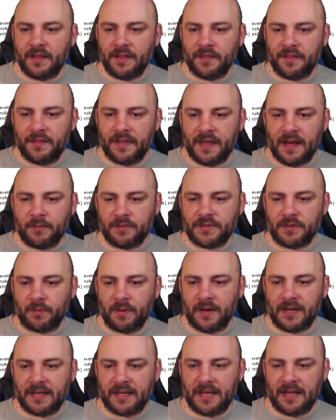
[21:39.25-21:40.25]
That was a
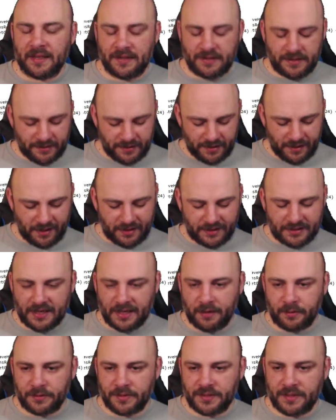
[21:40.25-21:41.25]
way to get into Doc's
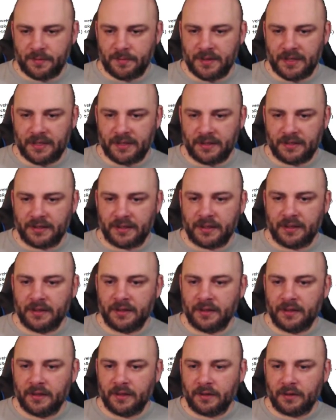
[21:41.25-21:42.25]
house immediately.
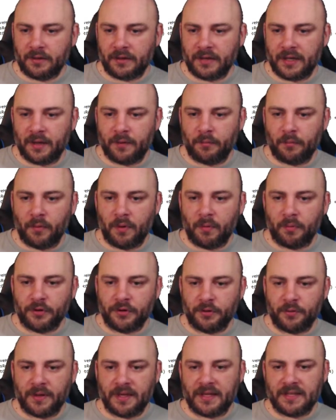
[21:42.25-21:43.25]
Okay, what we're
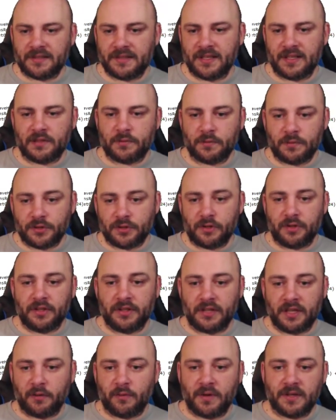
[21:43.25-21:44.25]
doing instead is we're starting
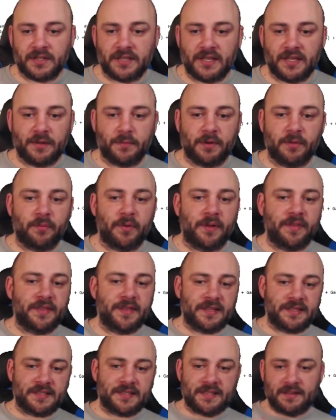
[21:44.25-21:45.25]
that quest and then we run
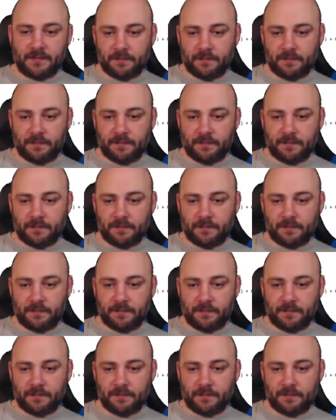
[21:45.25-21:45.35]
this